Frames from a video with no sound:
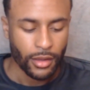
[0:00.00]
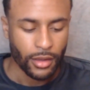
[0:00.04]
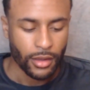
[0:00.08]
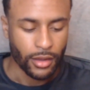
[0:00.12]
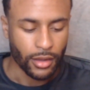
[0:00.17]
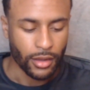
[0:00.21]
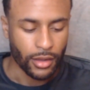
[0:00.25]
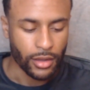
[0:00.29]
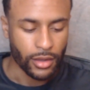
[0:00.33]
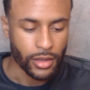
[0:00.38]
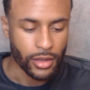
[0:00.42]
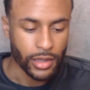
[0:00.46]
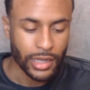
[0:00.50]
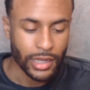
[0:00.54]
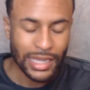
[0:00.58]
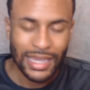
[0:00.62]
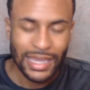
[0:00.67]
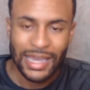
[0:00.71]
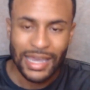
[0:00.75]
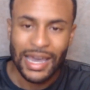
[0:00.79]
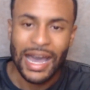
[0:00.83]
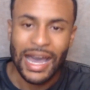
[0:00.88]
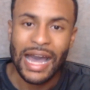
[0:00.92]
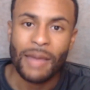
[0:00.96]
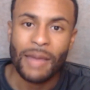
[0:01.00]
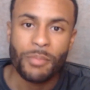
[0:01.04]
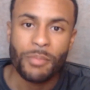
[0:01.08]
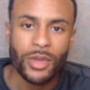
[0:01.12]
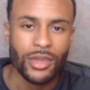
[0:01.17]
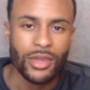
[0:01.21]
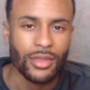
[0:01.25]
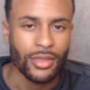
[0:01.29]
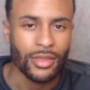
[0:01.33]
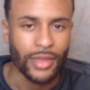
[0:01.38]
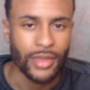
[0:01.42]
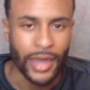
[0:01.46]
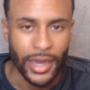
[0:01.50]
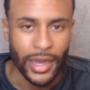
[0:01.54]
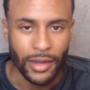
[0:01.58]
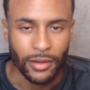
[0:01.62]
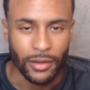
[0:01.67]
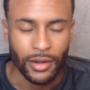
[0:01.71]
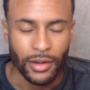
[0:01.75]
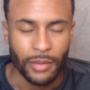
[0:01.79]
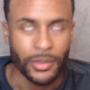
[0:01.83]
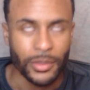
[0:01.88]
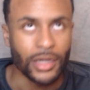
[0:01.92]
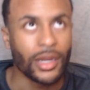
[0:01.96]
Uh, copy that.
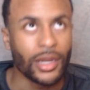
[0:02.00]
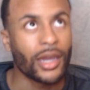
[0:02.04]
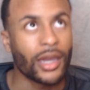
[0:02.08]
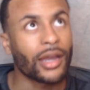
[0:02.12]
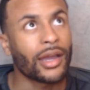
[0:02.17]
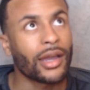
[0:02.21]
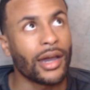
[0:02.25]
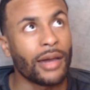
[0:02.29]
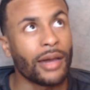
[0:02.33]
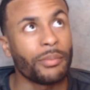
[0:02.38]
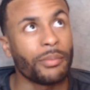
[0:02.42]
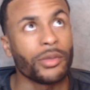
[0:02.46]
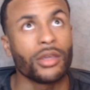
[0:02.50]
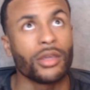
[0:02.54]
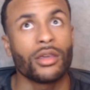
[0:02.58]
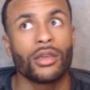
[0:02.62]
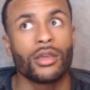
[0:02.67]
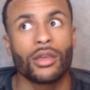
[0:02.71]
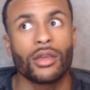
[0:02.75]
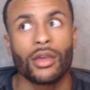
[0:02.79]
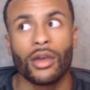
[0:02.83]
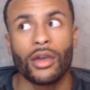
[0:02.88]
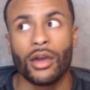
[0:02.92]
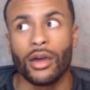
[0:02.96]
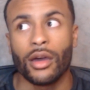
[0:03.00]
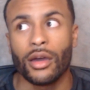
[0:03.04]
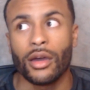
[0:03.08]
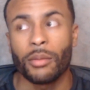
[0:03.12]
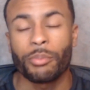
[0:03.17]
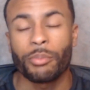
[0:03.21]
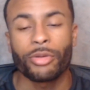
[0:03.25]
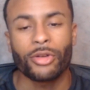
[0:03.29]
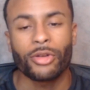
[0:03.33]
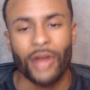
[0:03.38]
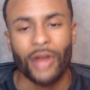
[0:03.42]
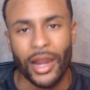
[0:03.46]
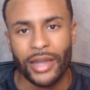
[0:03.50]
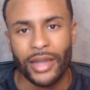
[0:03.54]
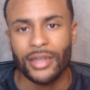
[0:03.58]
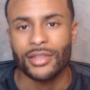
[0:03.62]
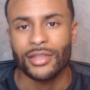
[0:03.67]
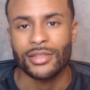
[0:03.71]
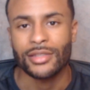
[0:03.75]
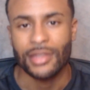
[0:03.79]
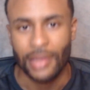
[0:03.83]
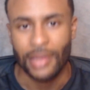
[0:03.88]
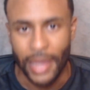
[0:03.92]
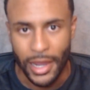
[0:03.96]
I mean, not copy. Uh,
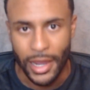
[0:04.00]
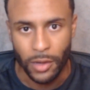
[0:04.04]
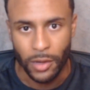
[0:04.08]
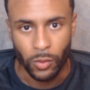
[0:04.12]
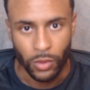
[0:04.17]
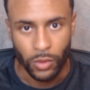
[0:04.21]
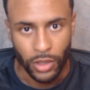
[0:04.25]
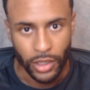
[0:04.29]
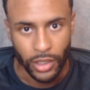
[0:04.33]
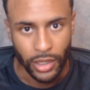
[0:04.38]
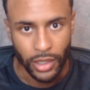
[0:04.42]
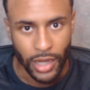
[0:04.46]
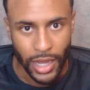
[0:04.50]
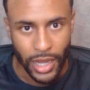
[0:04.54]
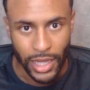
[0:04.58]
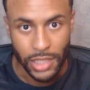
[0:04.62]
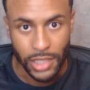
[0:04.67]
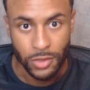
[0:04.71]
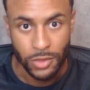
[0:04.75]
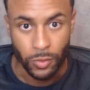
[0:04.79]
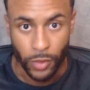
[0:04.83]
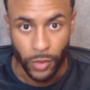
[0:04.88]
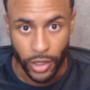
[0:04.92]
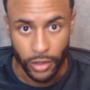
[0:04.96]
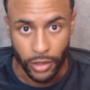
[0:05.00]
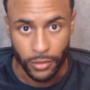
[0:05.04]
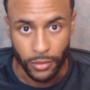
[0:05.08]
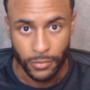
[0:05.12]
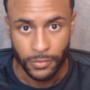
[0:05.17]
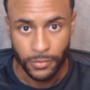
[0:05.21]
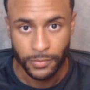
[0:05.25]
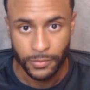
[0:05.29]
practice that one as well.